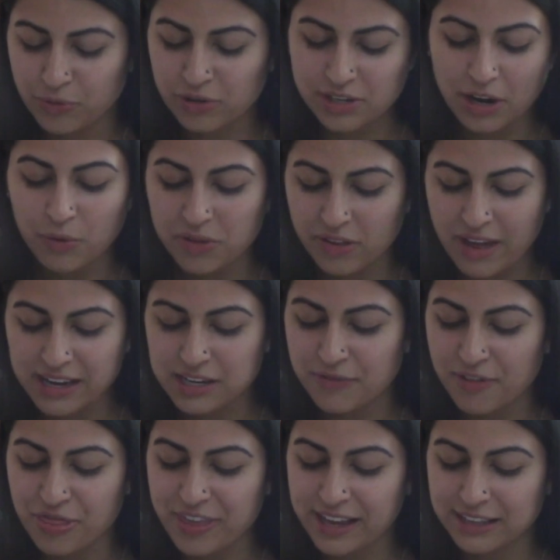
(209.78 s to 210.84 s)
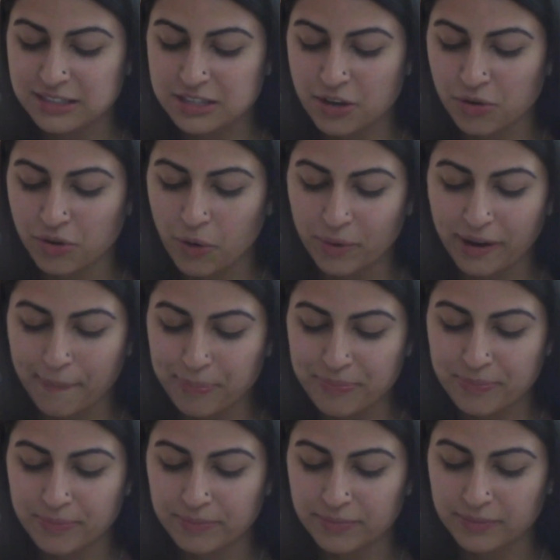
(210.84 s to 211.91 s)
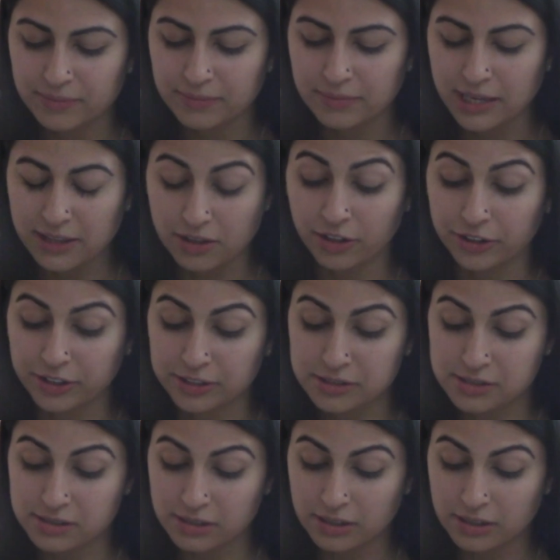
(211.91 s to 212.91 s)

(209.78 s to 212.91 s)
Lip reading: dealt with a lot of different things, though, growing up in the hoods.